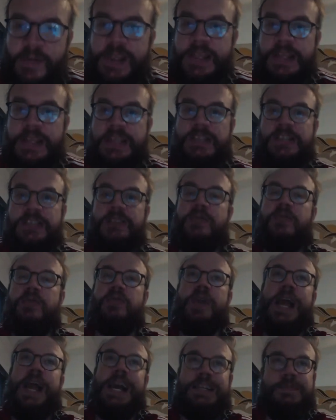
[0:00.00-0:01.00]
with it is you
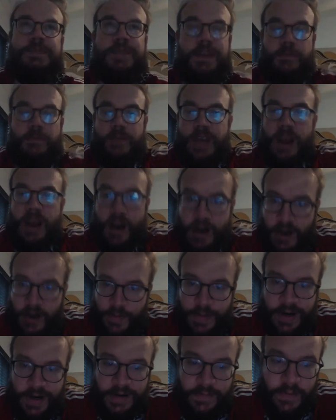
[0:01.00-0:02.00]
grasp that we are
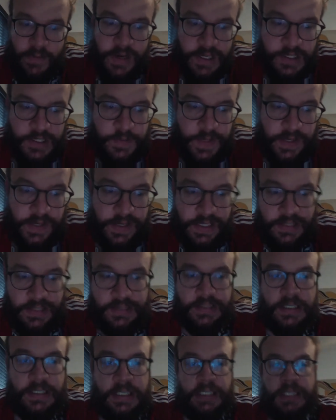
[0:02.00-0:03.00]
all part of one
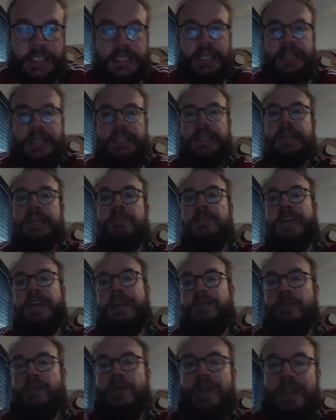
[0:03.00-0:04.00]
experience, and that
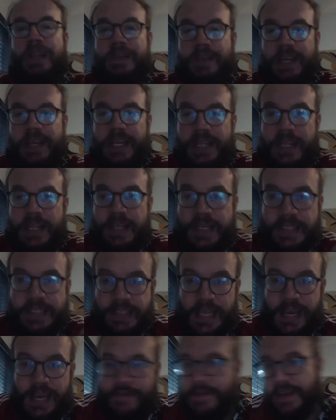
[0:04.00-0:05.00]
whatever we're living in
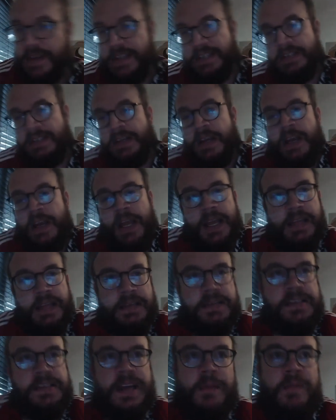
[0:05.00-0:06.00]
this life is
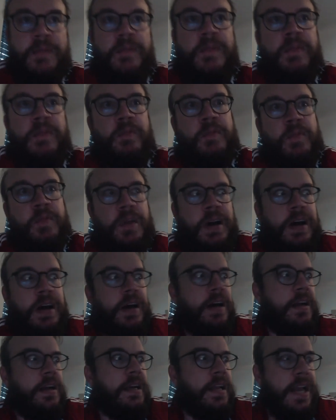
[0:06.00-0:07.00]
some
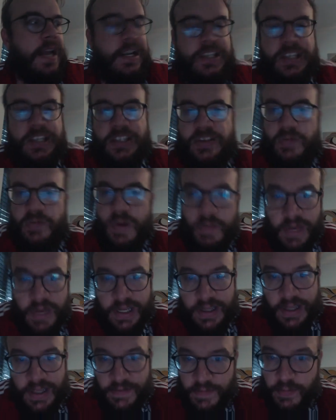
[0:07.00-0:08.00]
connection to what we
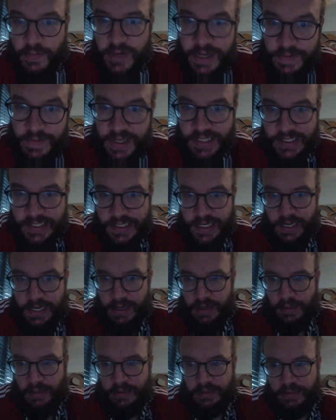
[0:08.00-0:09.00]
had lived previously,